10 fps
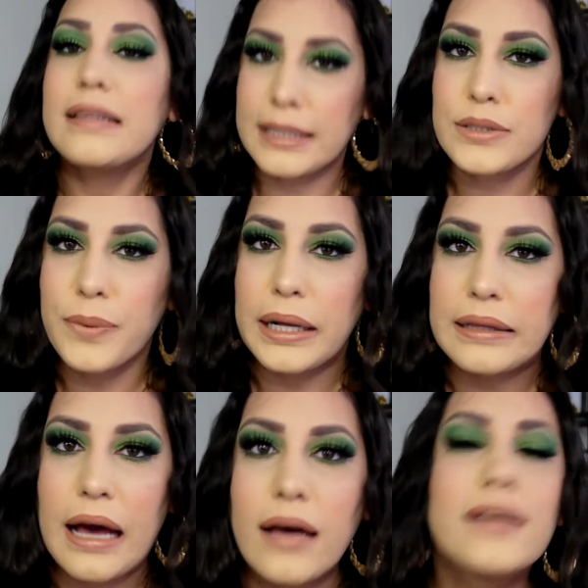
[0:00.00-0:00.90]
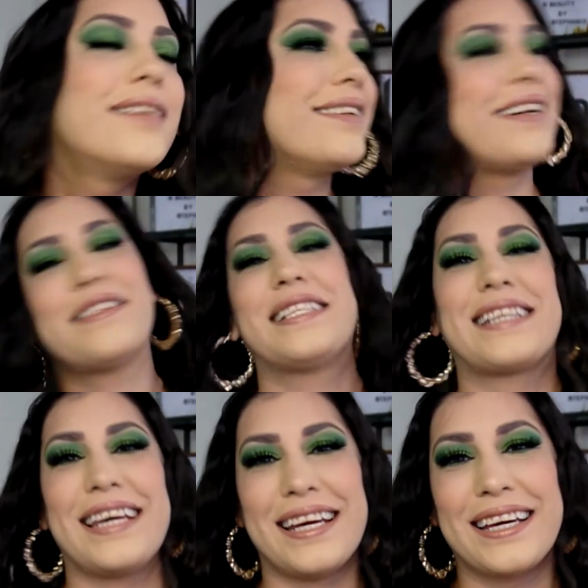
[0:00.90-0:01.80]
That's what I thought. I'm
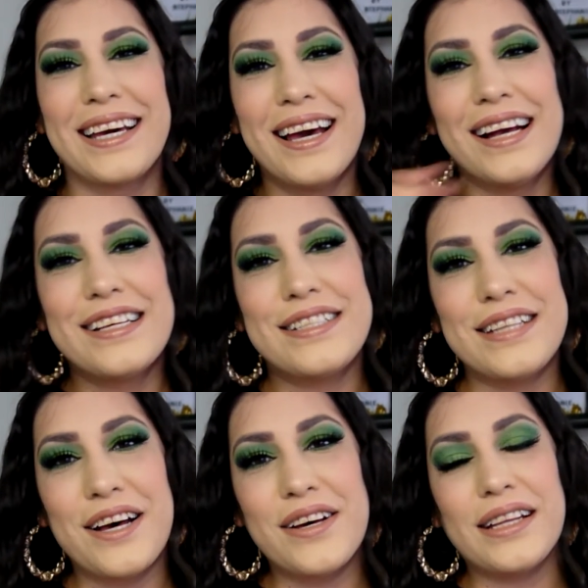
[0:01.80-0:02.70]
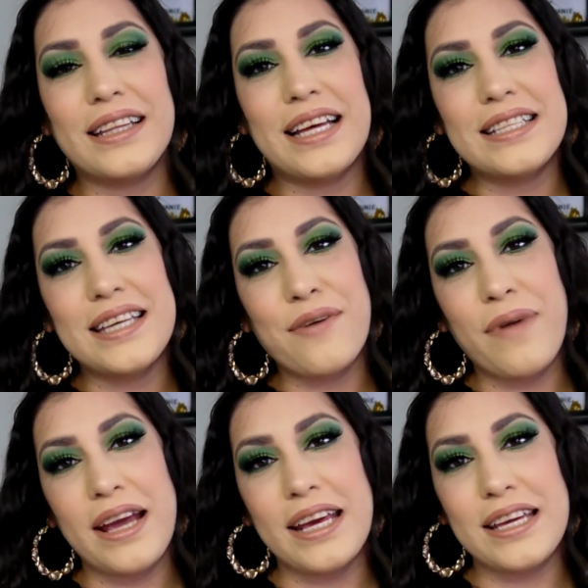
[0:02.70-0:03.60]
just kidding. So let's get
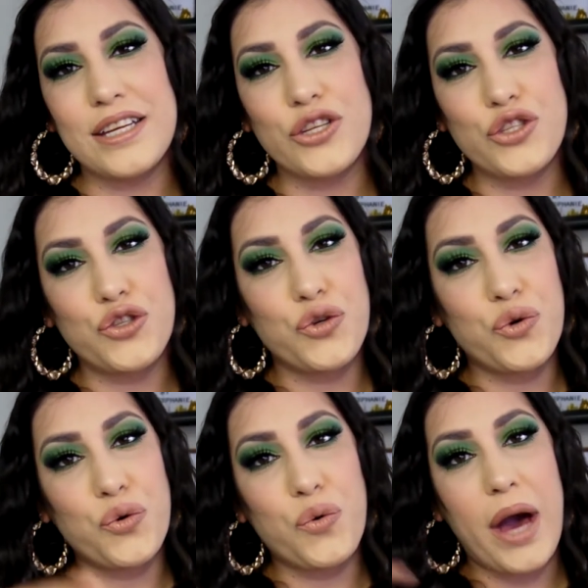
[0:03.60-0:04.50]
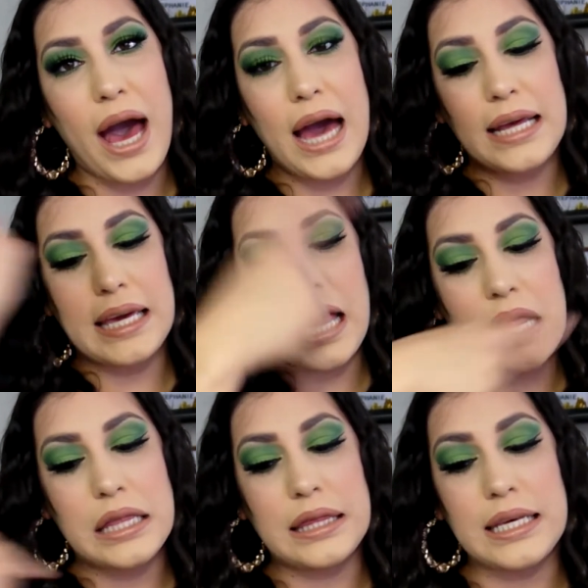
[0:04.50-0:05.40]
right into how to
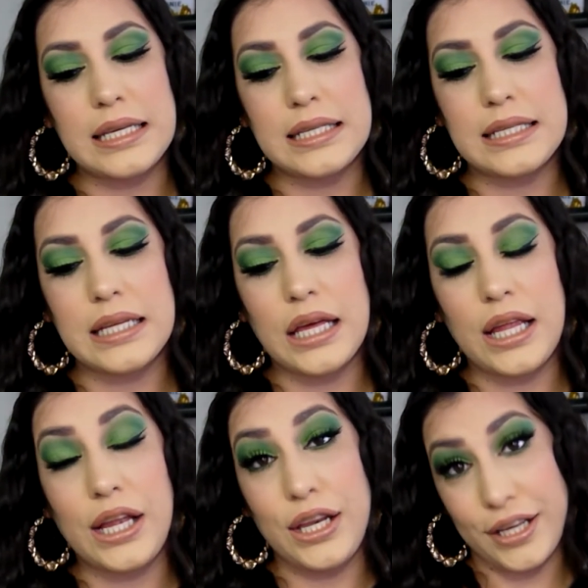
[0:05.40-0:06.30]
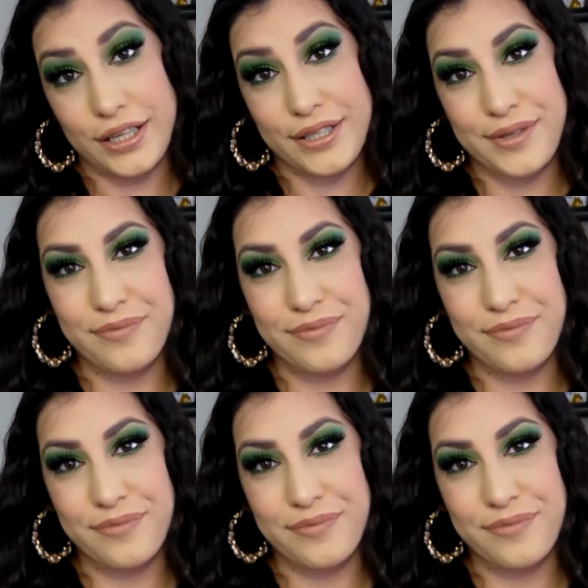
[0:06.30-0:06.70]
get this look.